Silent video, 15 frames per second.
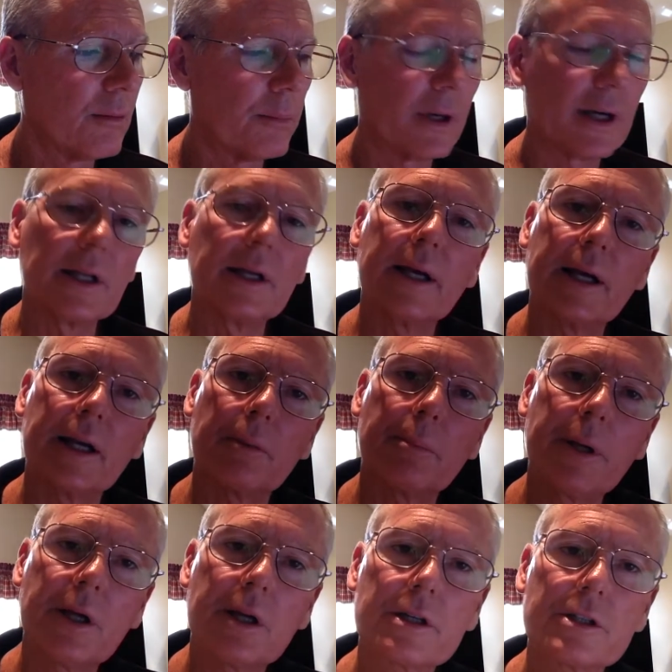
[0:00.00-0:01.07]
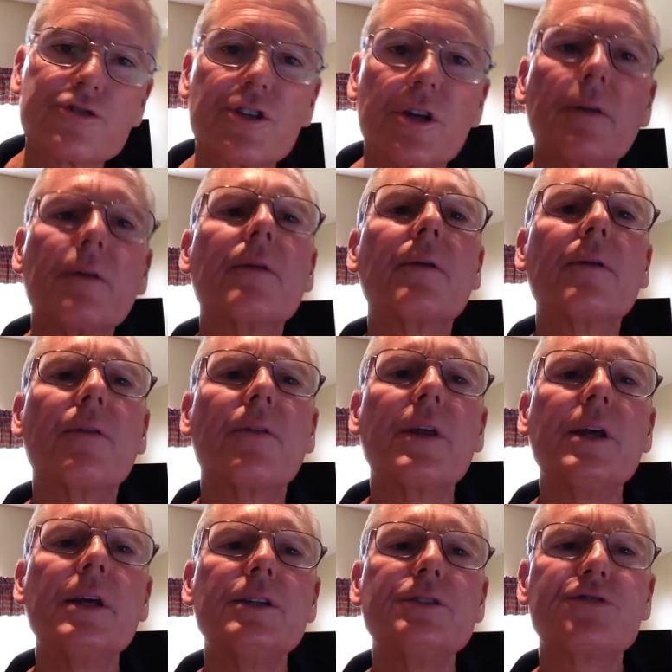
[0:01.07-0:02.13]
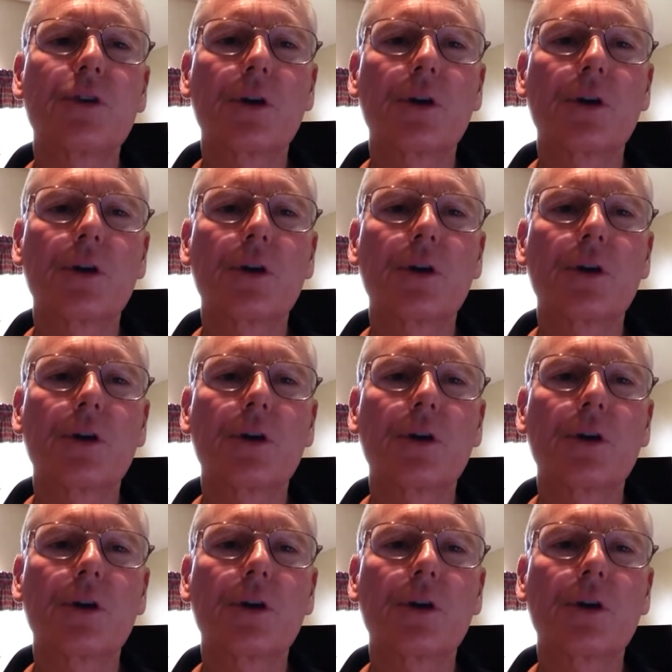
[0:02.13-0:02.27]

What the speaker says: but it appears that these